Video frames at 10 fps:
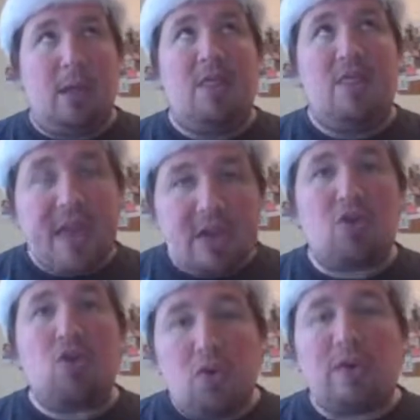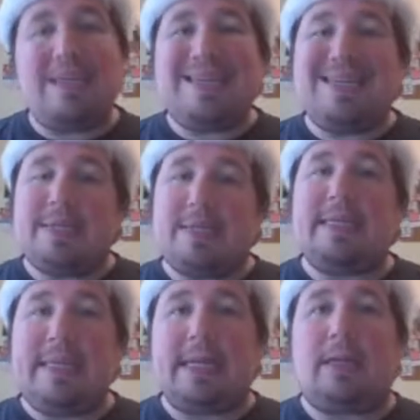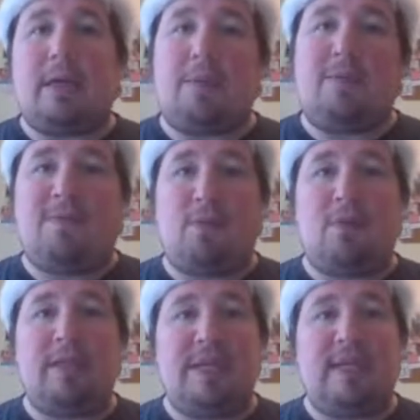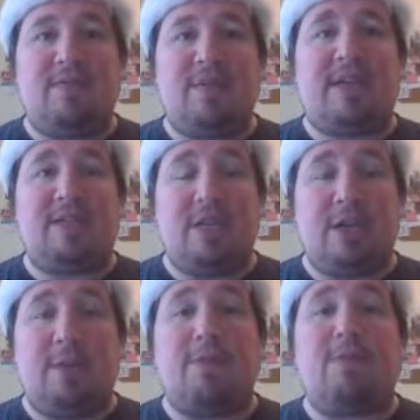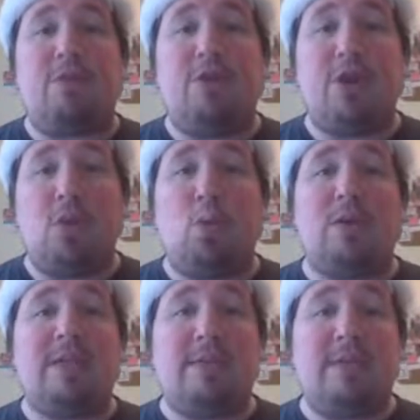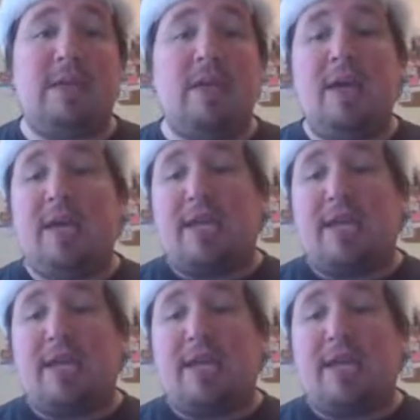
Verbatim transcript: they could easily get there before the end of next year. And before you know, what does that mean?